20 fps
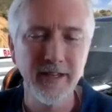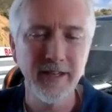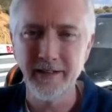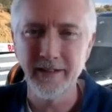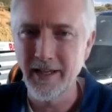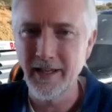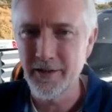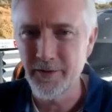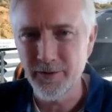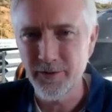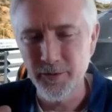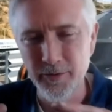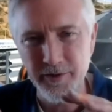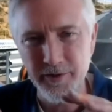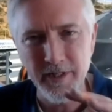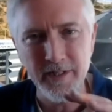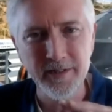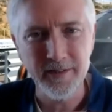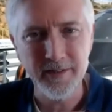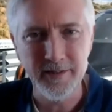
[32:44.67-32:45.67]
and as you
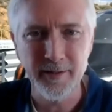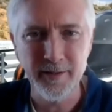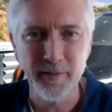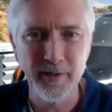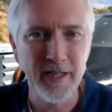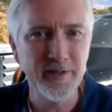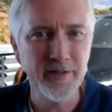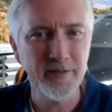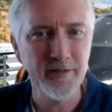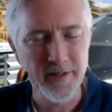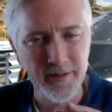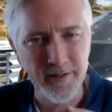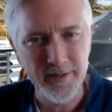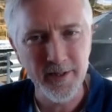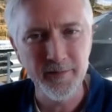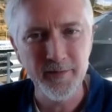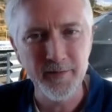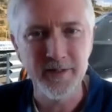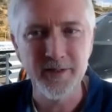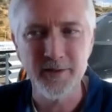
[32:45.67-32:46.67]
adjust the simulations on the
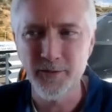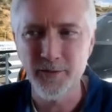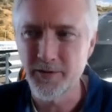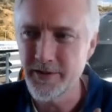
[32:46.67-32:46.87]
surfaces,